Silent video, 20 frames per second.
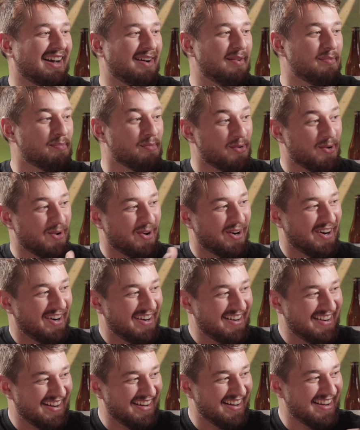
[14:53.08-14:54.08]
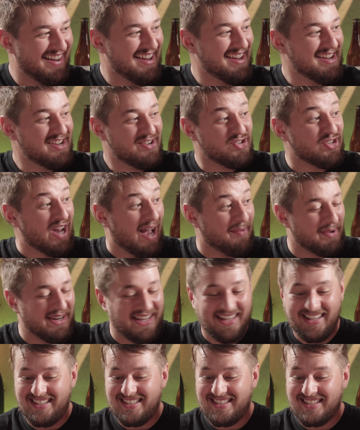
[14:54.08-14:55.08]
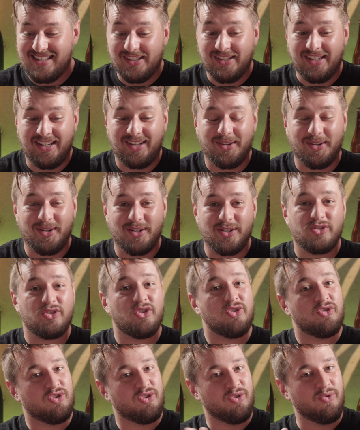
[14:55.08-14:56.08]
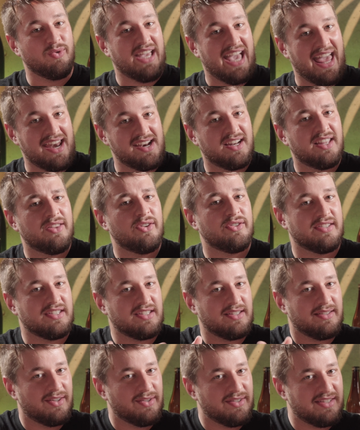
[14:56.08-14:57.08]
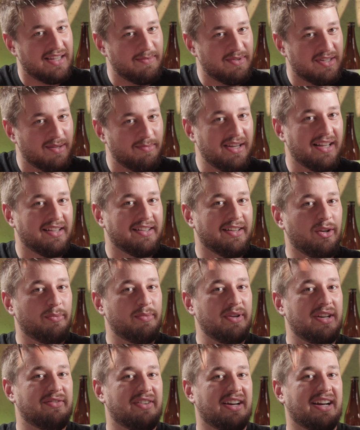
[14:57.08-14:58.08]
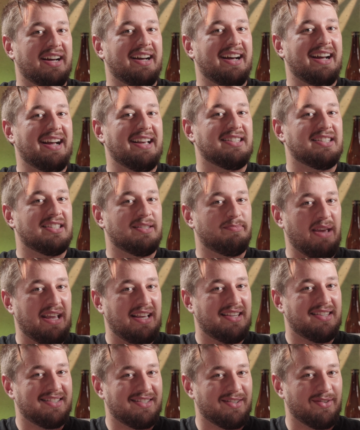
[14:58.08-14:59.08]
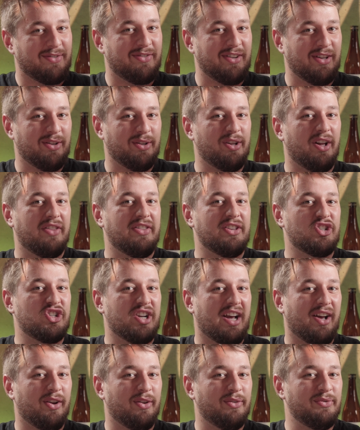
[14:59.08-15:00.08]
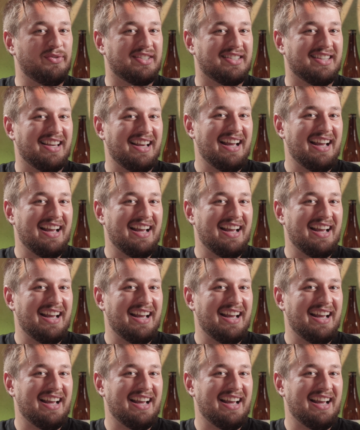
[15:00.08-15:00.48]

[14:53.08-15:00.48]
more Japanese liquors to Canada. There seems to be a little bit of a space to fill on the shelves.